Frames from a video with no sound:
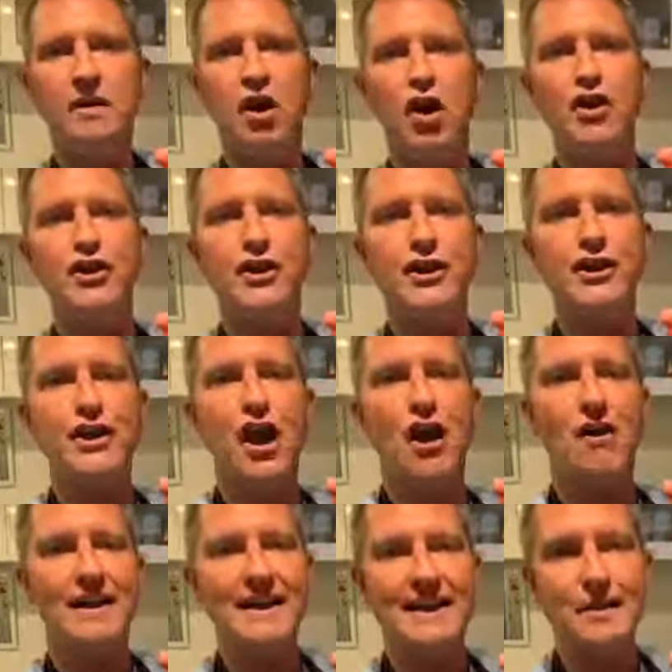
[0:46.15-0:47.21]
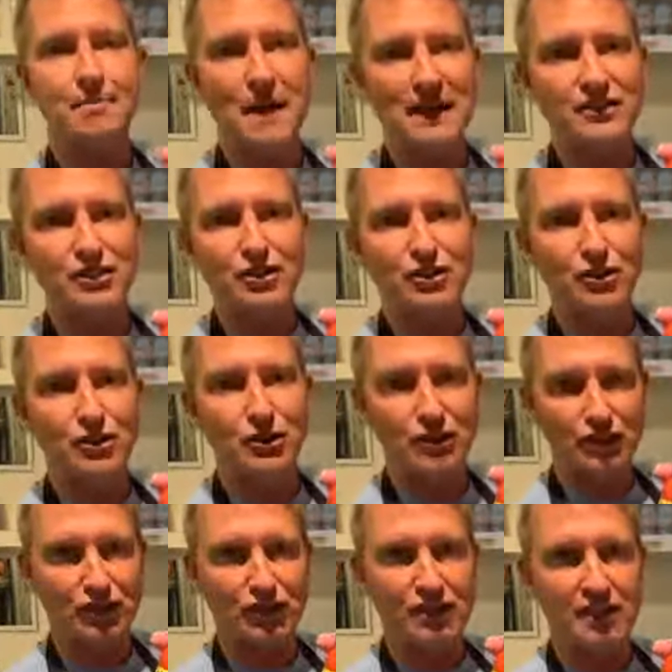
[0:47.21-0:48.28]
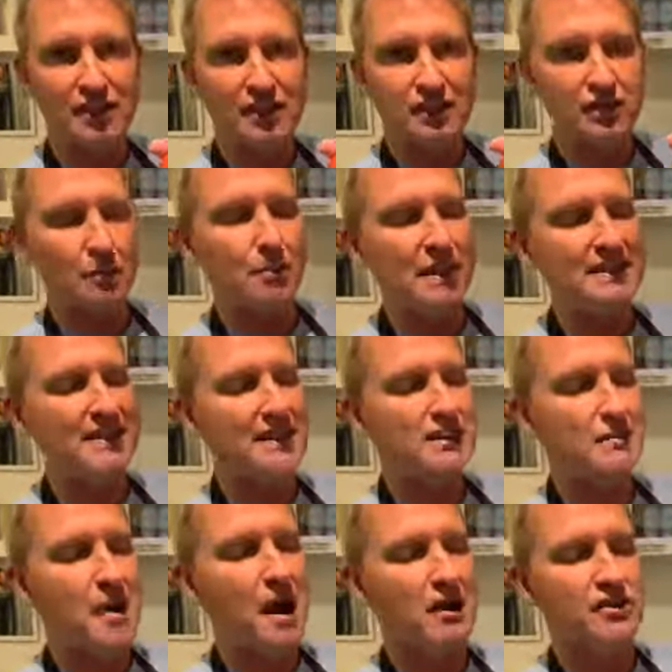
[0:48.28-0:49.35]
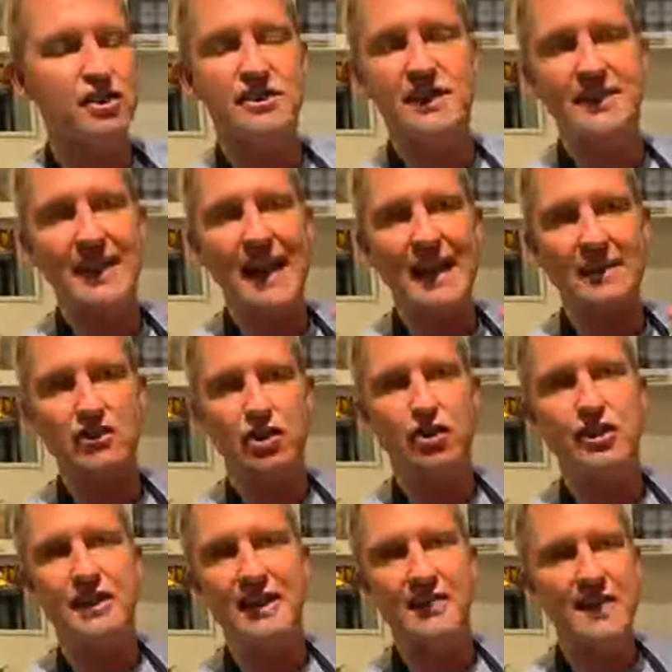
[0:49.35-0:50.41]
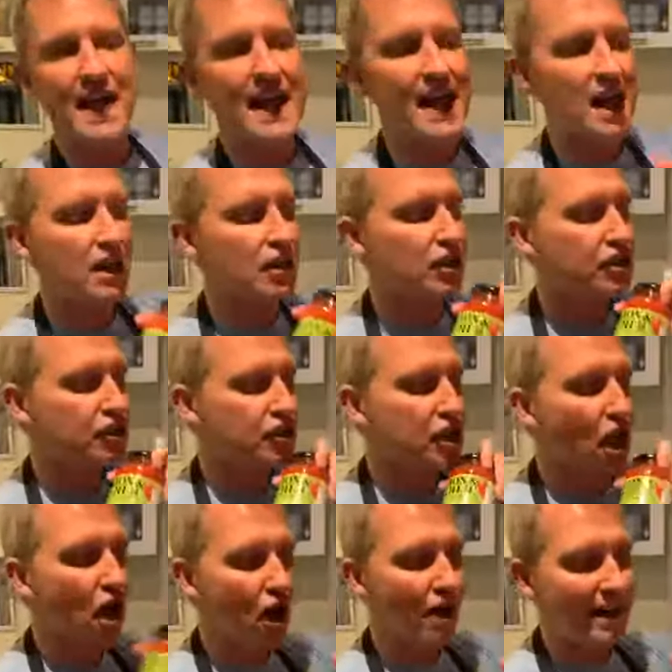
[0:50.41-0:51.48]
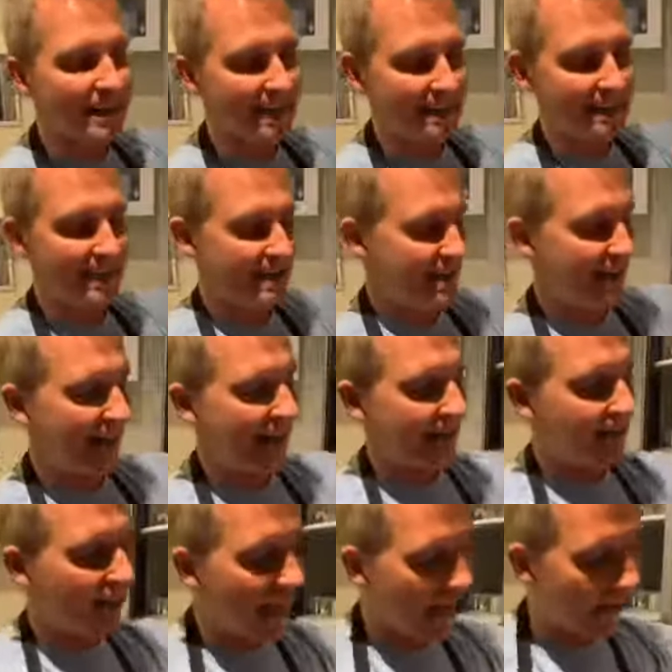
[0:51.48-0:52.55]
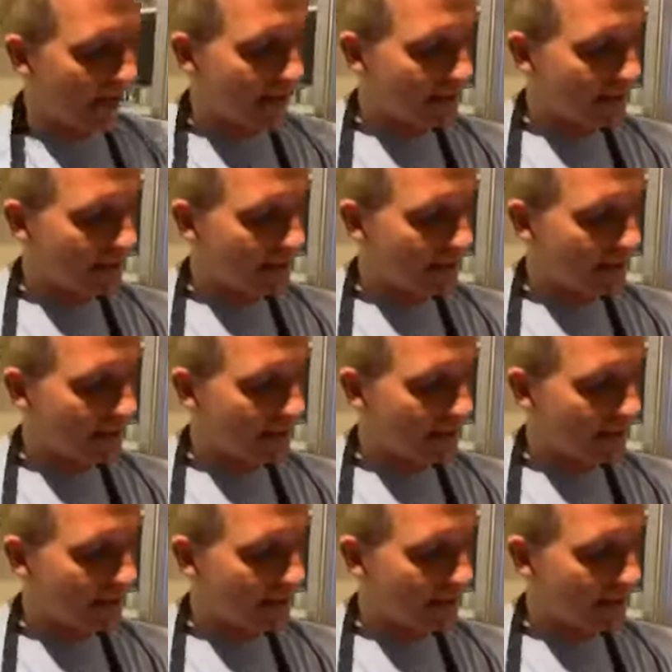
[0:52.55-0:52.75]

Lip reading: onion and garlic pasta sauce. So plenty of tomatoes in there, there's onion in there, and there's garlic in there.